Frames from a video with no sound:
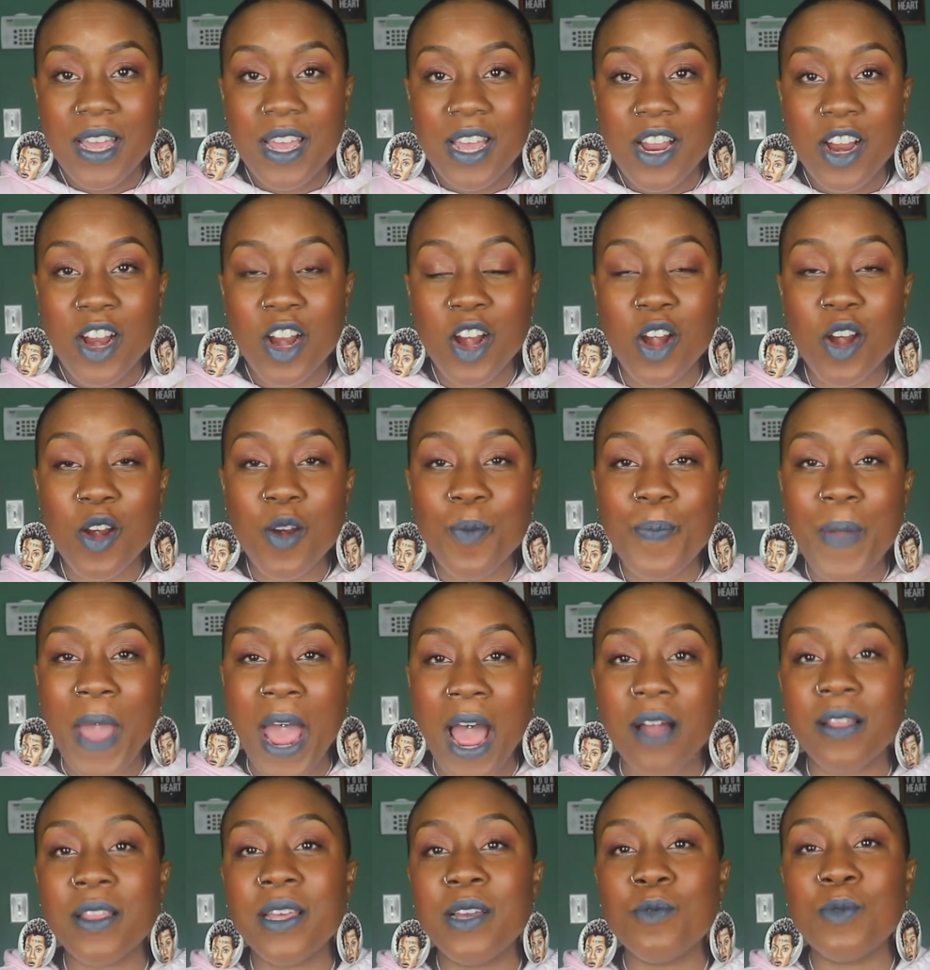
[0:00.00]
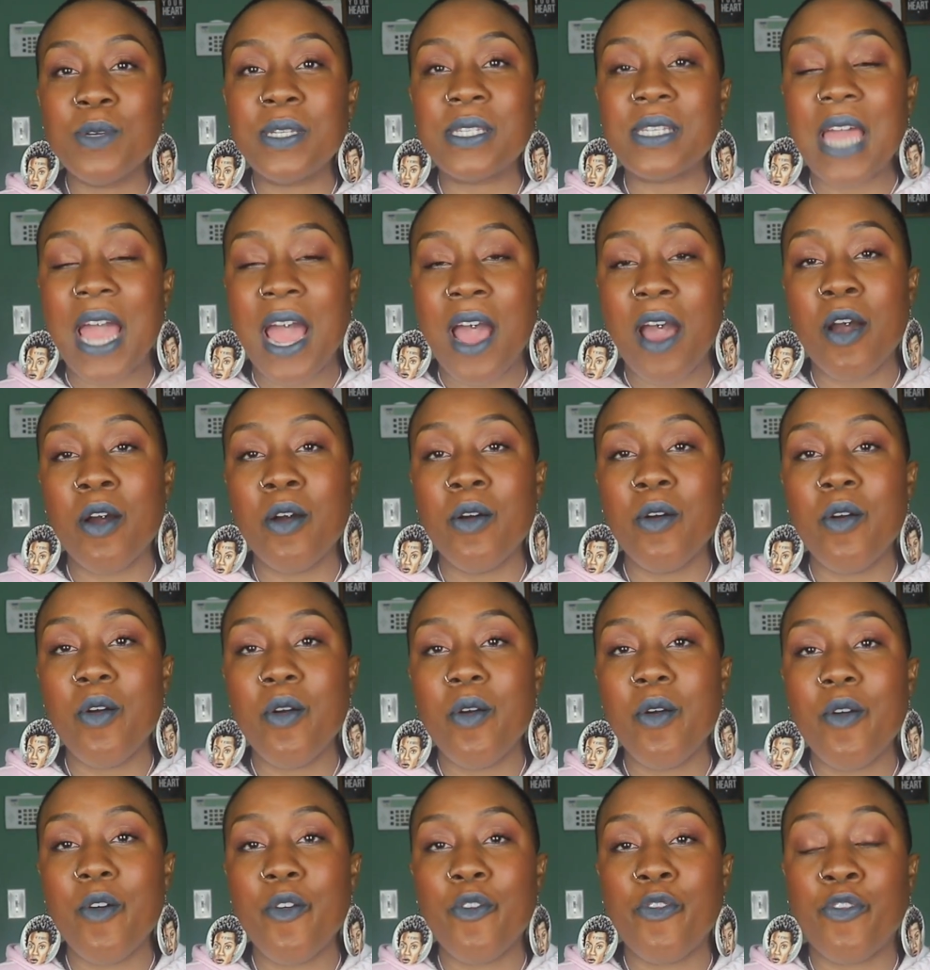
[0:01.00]
her palette was
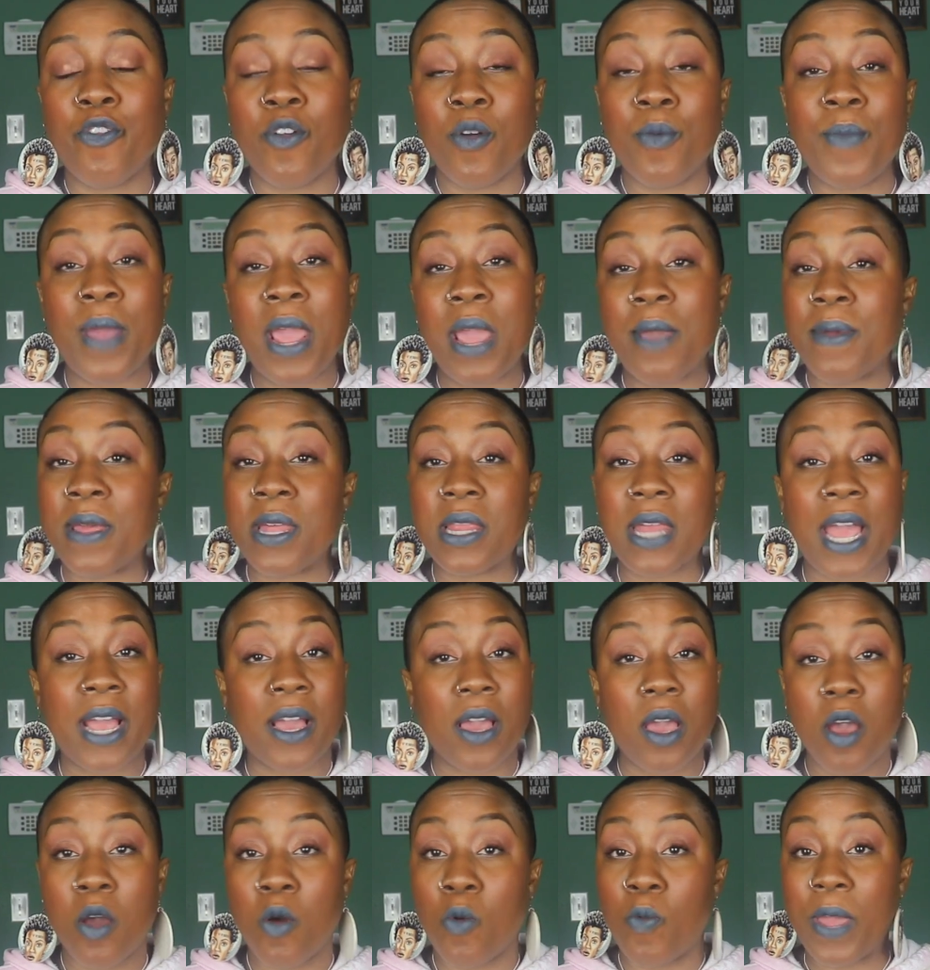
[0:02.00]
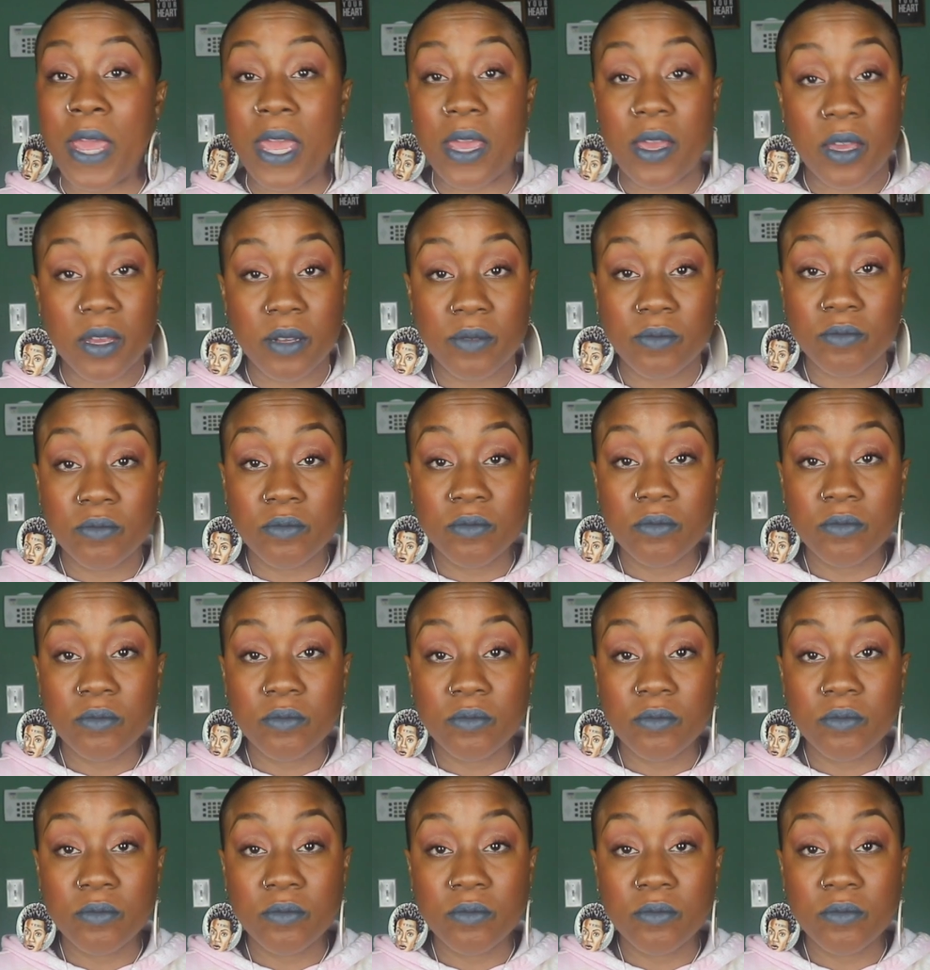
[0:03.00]
out for maybe, like, a week.